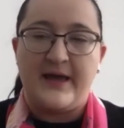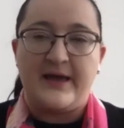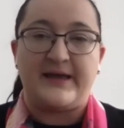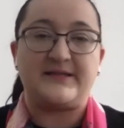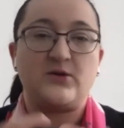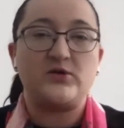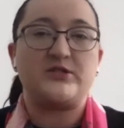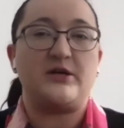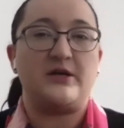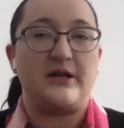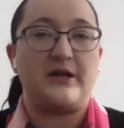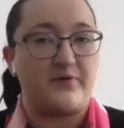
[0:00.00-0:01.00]
It's also
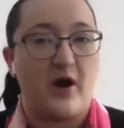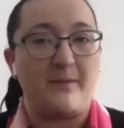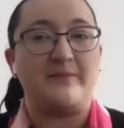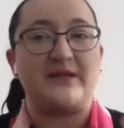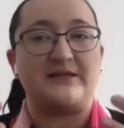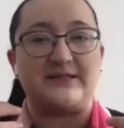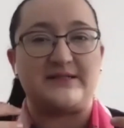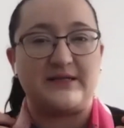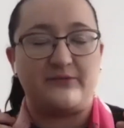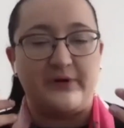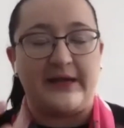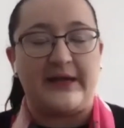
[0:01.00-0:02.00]
a problem that is
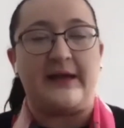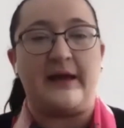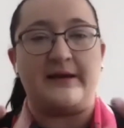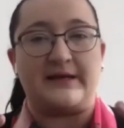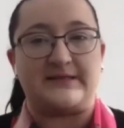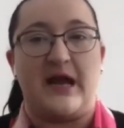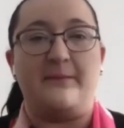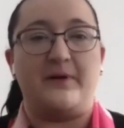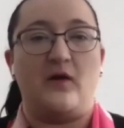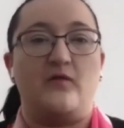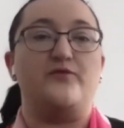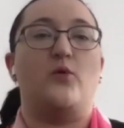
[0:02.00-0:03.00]
really an example
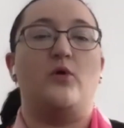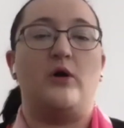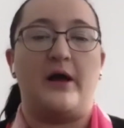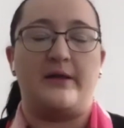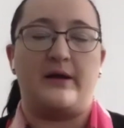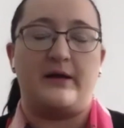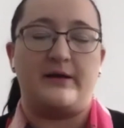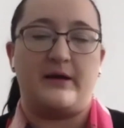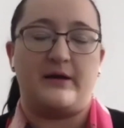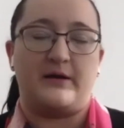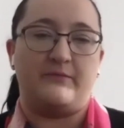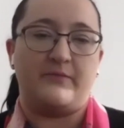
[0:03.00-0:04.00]
of
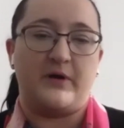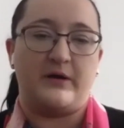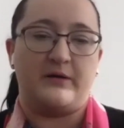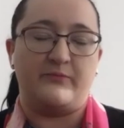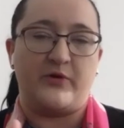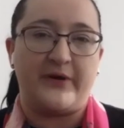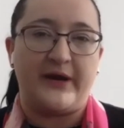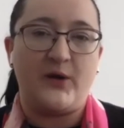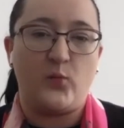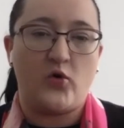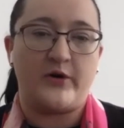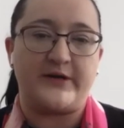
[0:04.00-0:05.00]
a real
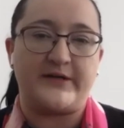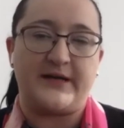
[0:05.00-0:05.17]
world